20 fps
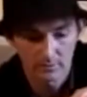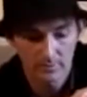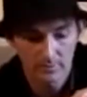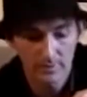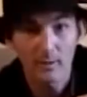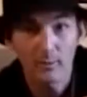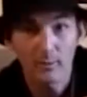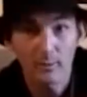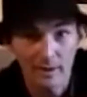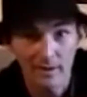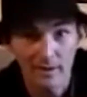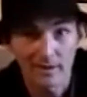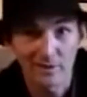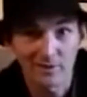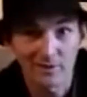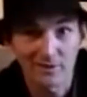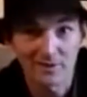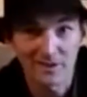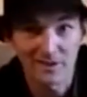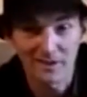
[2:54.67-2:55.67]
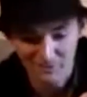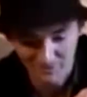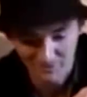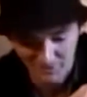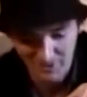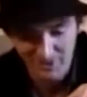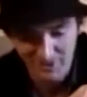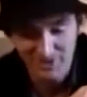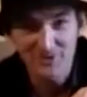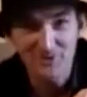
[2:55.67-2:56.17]
without banging on the
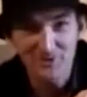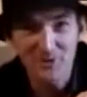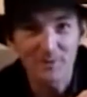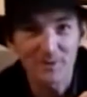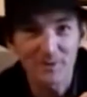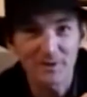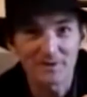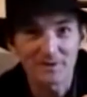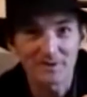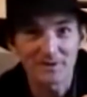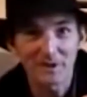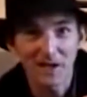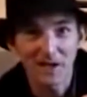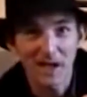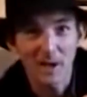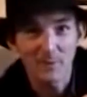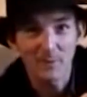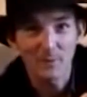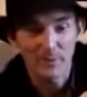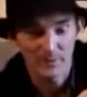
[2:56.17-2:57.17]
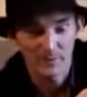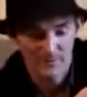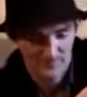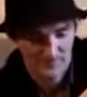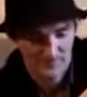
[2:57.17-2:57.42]
table, drop it into your lap.